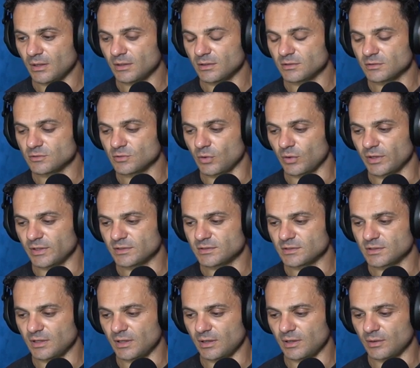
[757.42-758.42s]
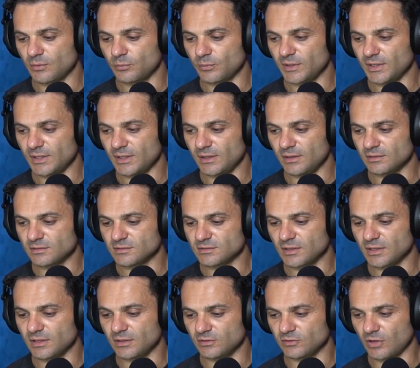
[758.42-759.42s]
So it's a really
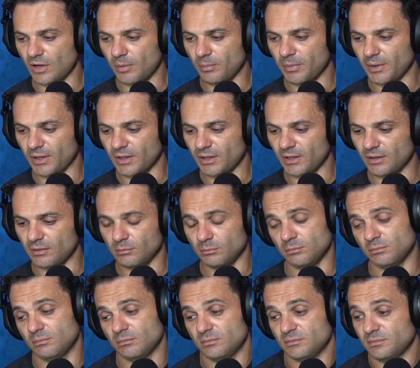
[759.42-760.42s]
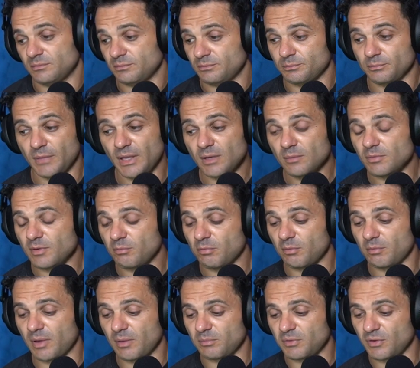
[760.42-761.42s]
sticky topic, and many people
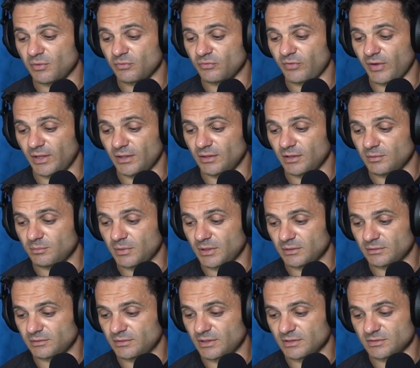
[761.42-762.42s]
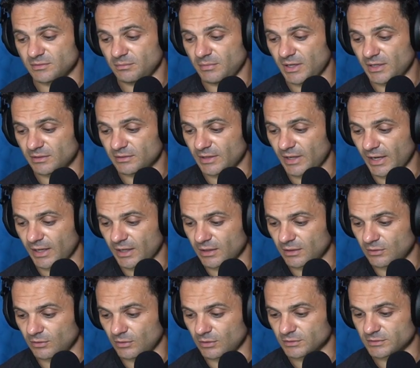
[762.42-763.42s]
may be offended, but doesn't matter that I
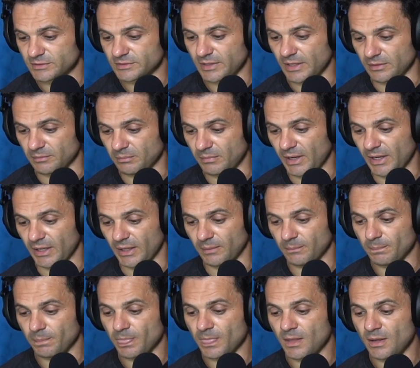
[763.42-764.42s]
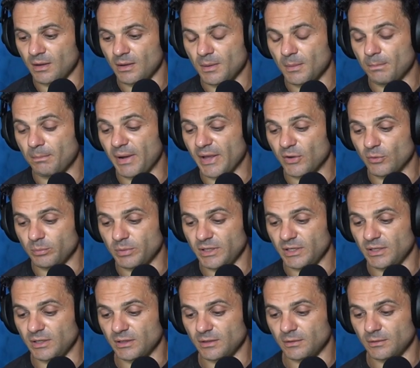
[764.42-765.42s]
cannot state my
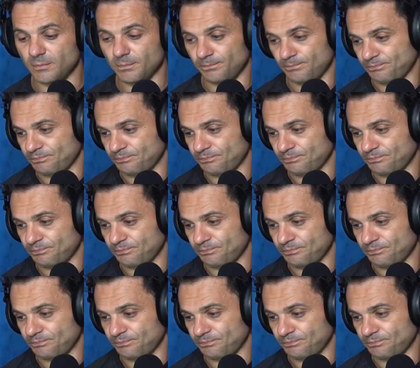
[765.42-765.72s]
opinion.